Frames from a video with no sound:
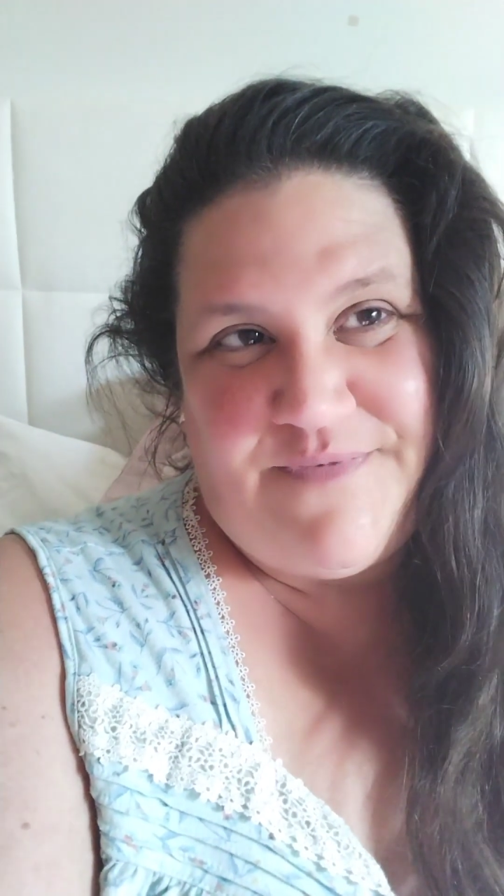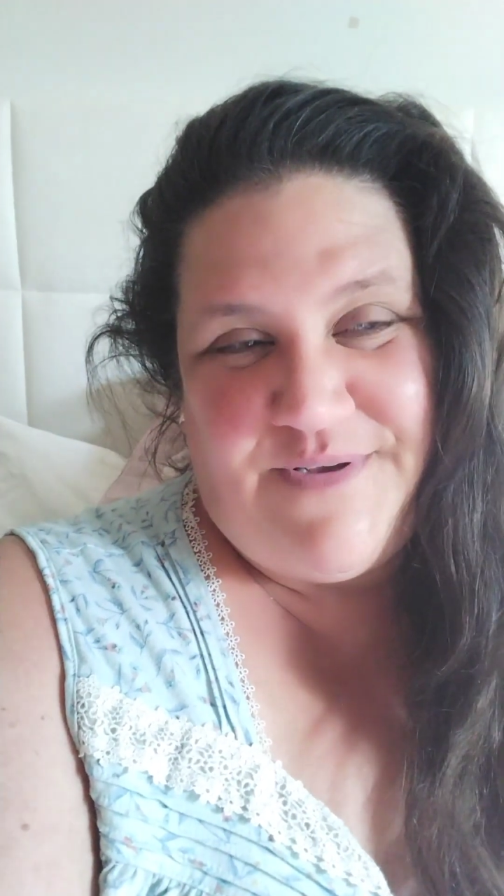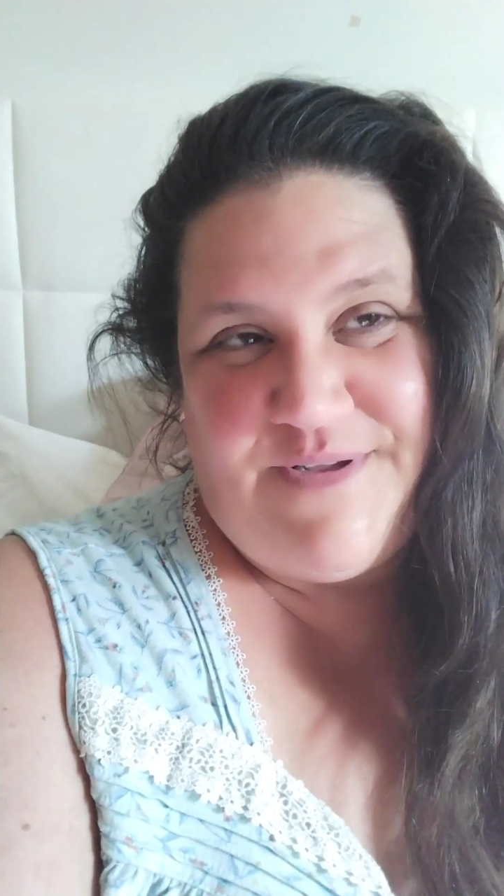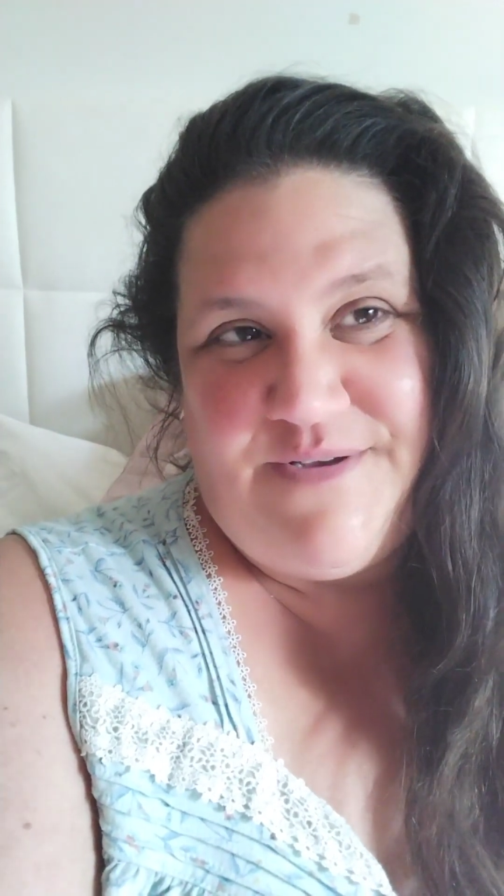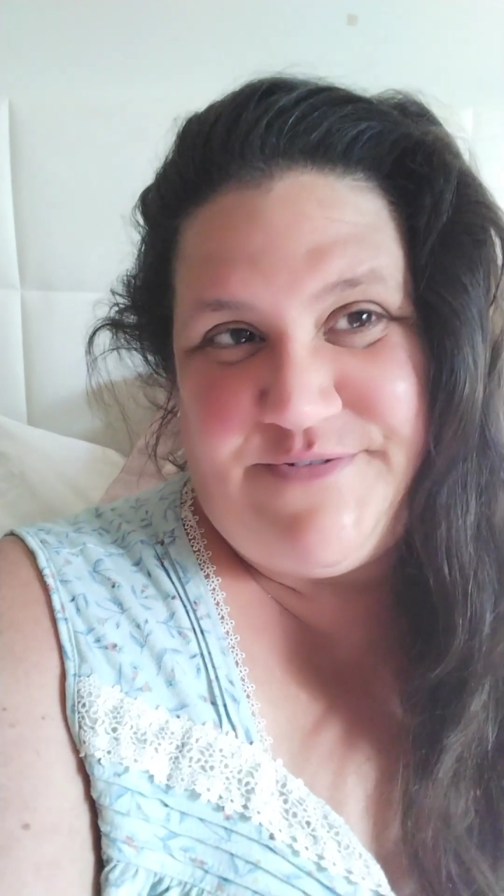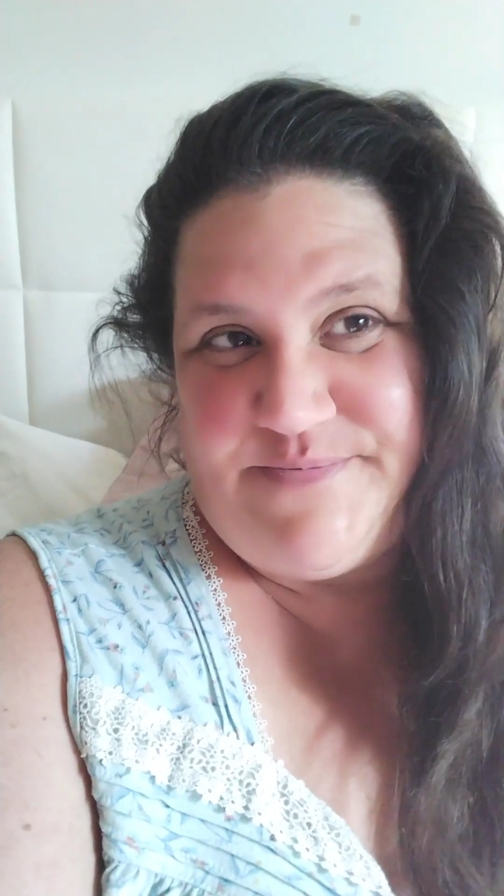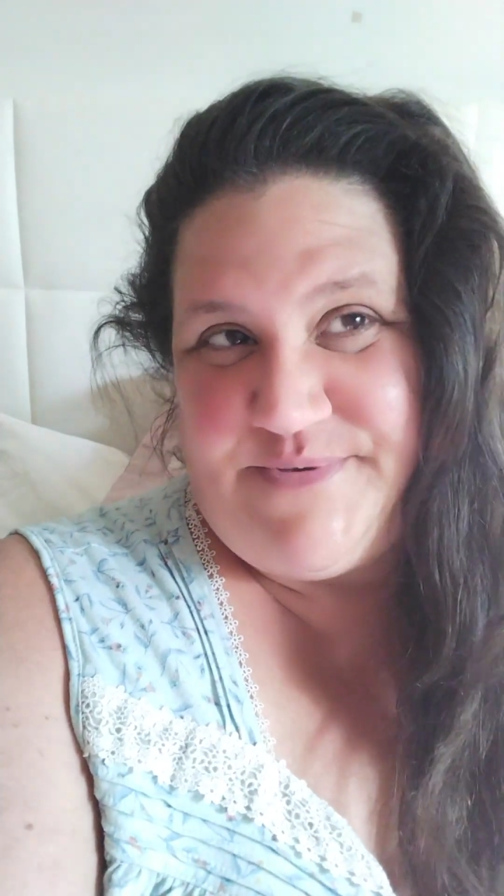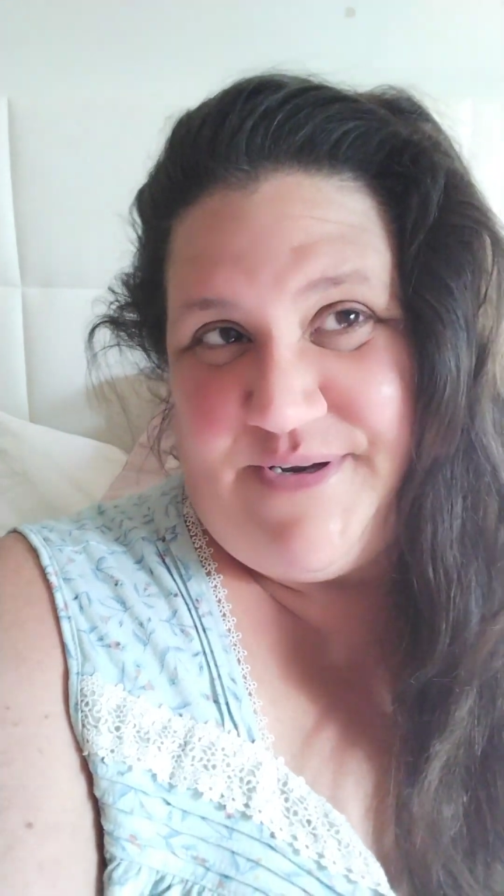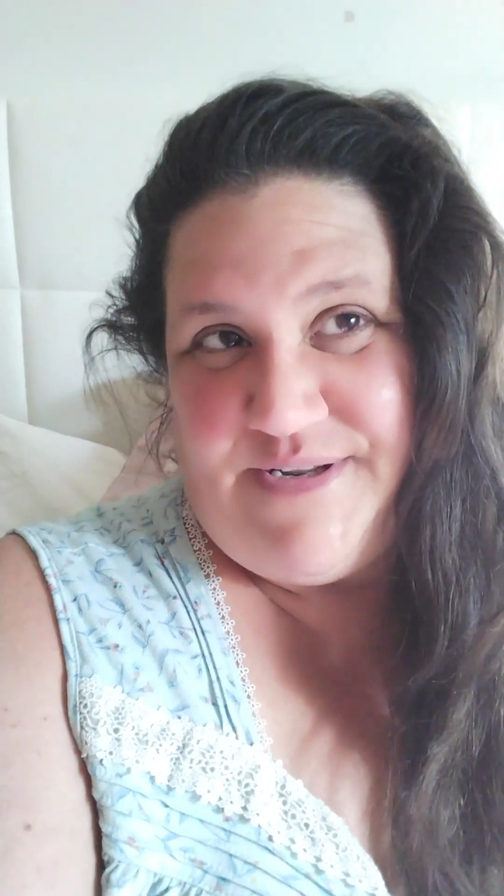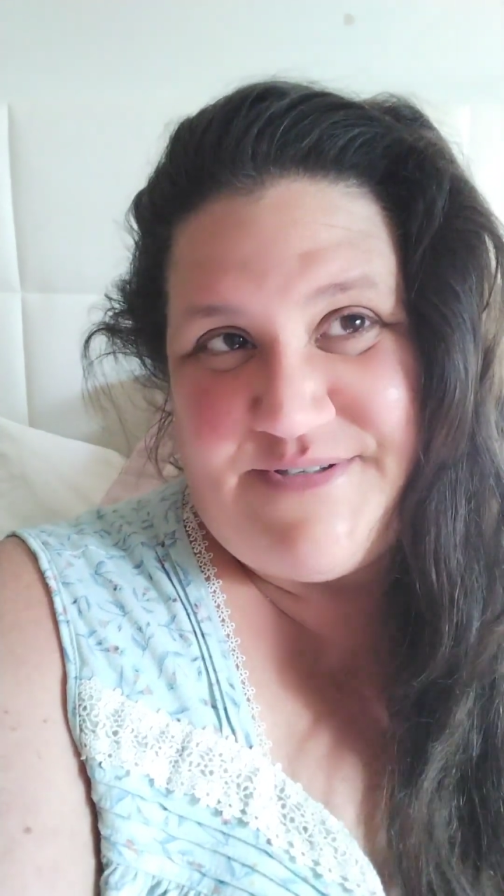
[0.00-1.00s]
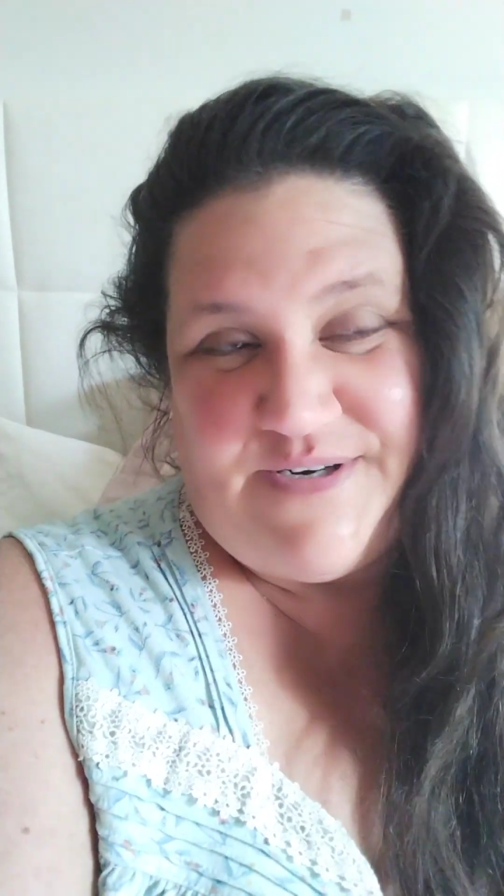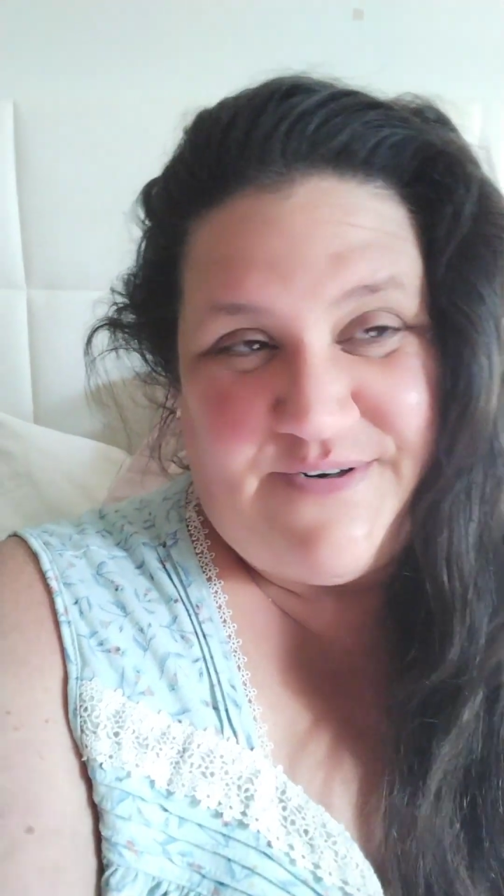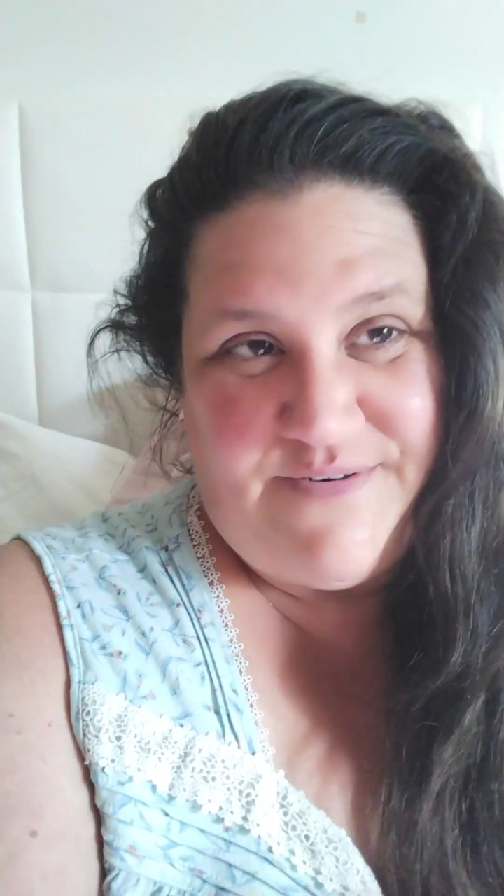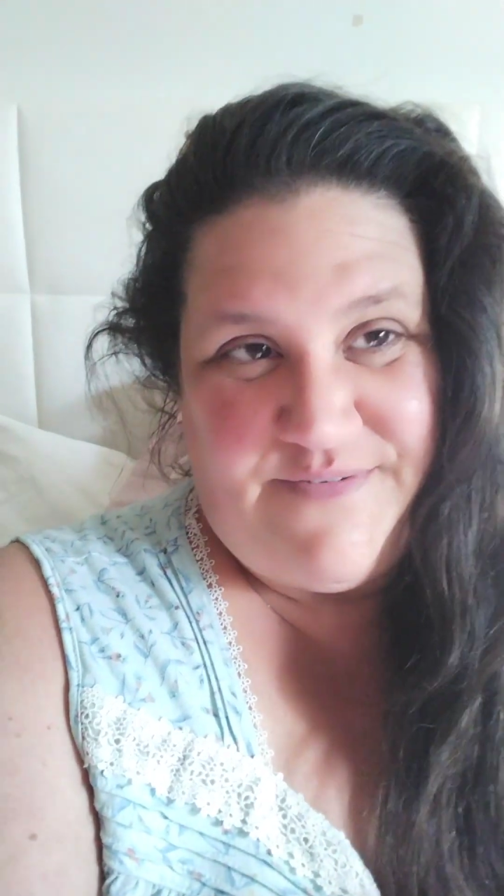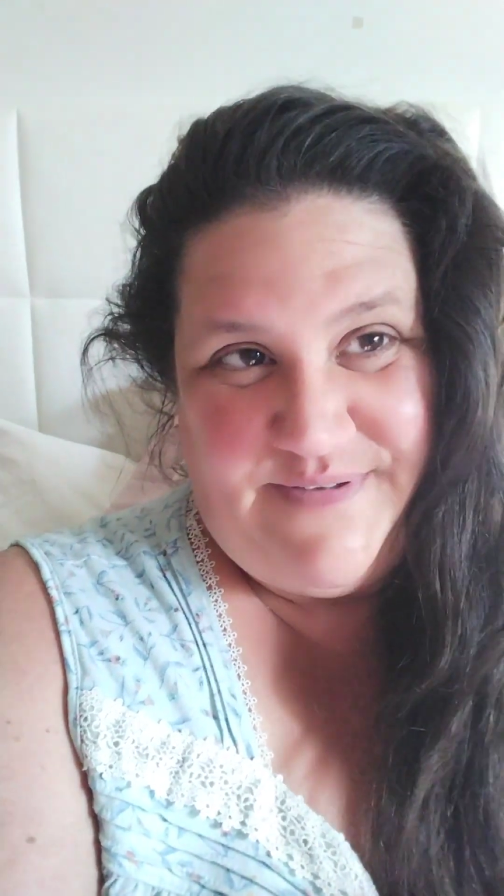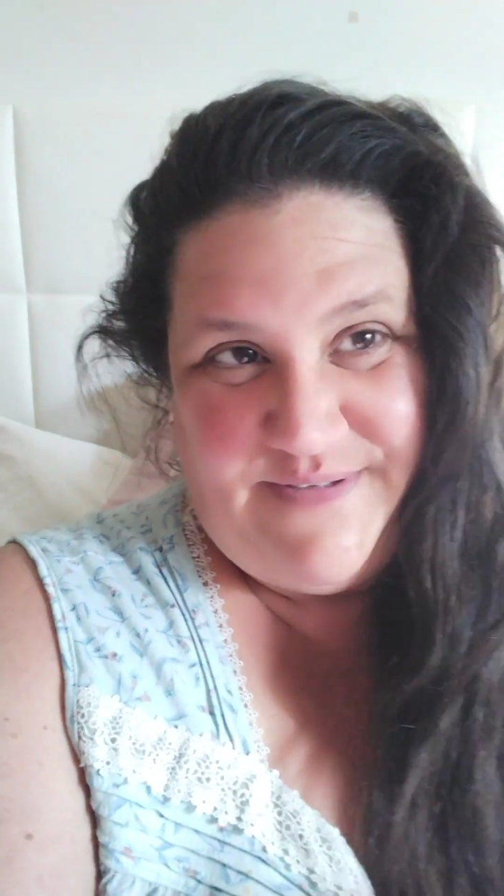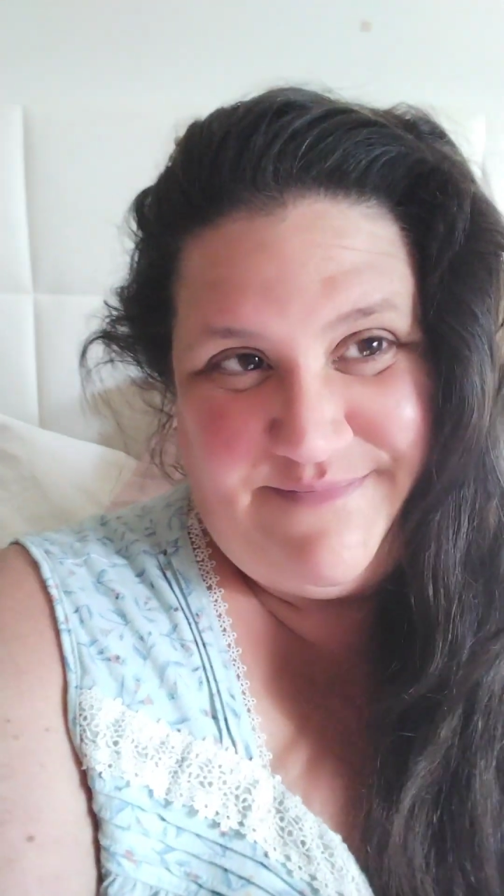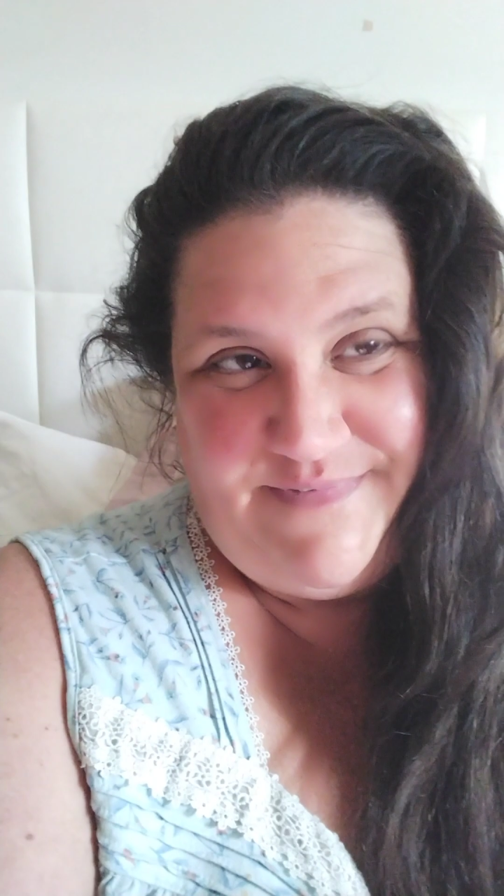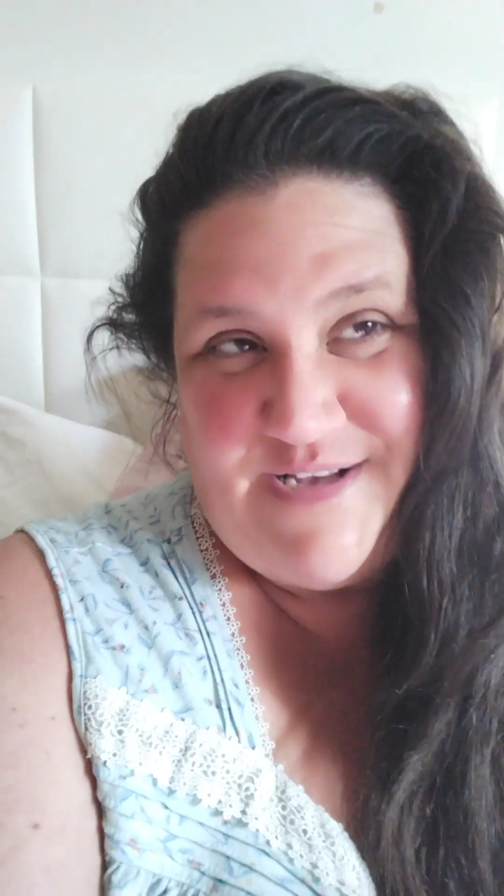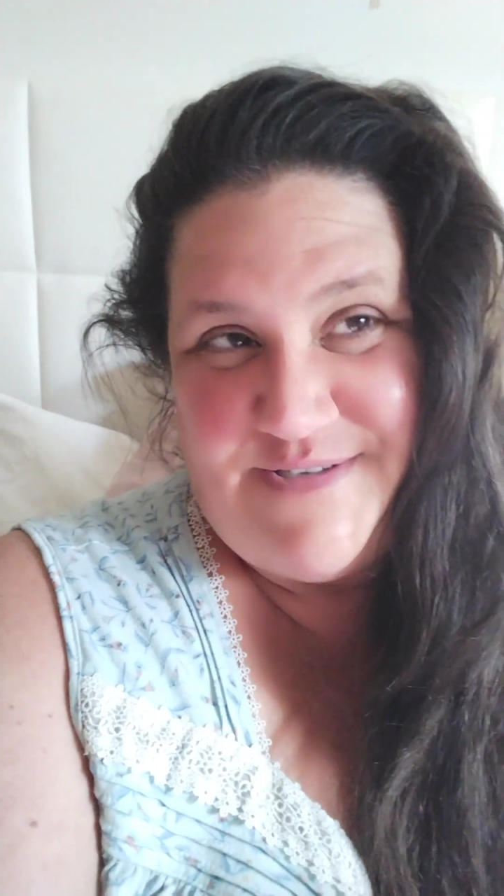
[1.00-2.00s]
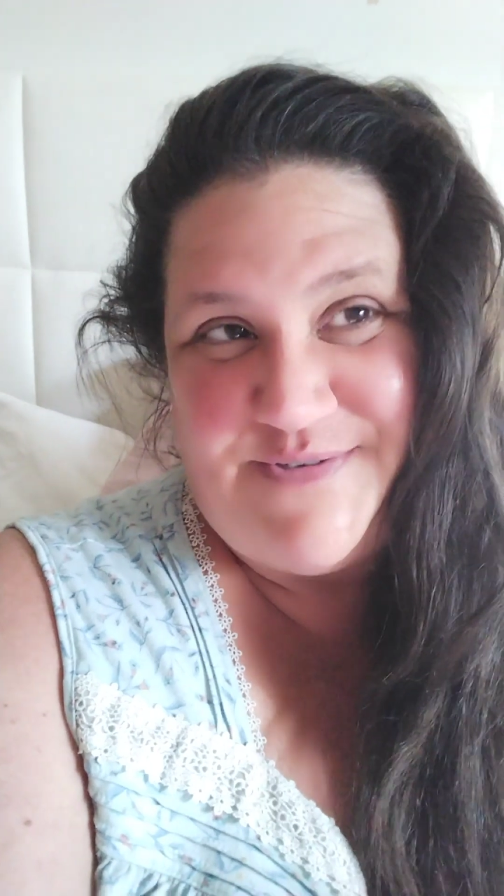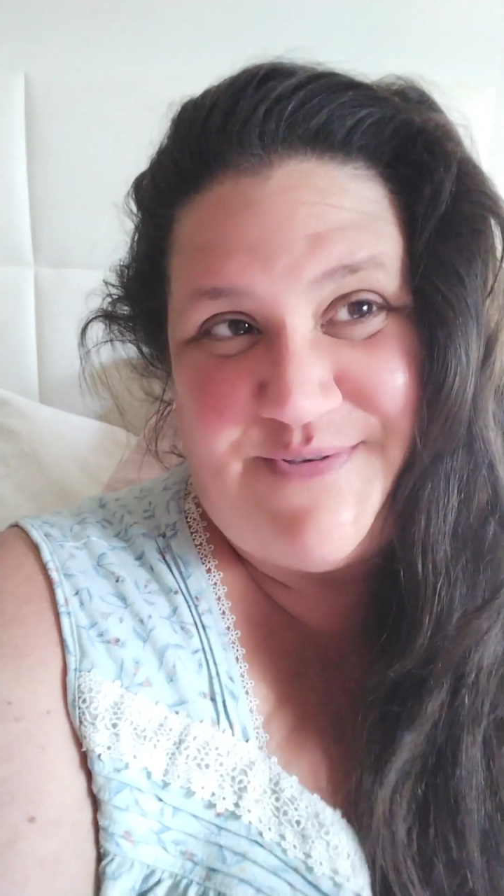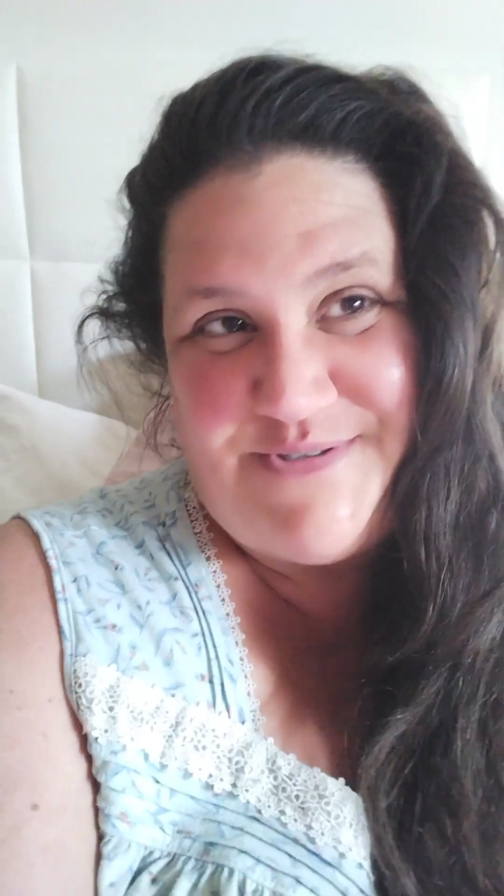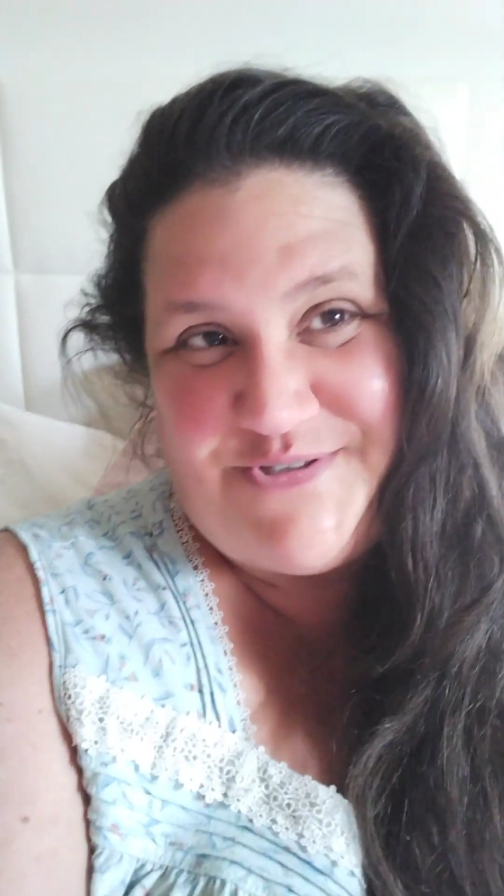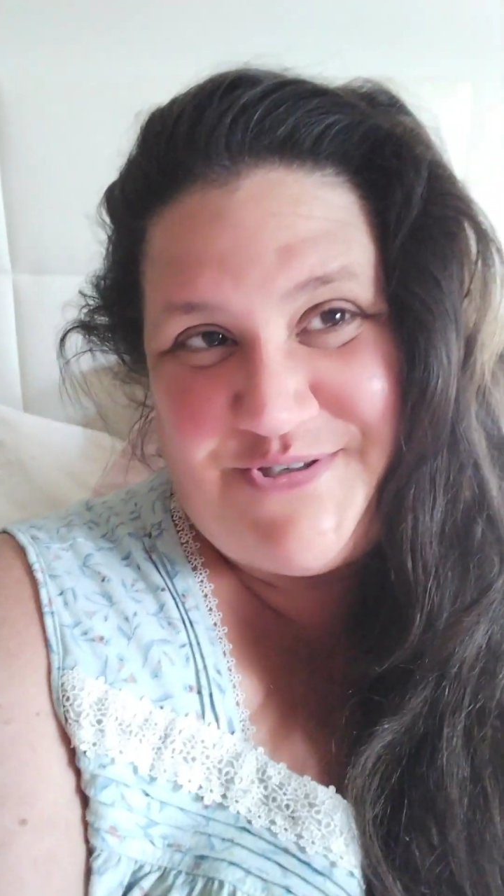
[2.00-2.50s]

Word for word: Uh, YouTube's gonna get tired of it. Cancel this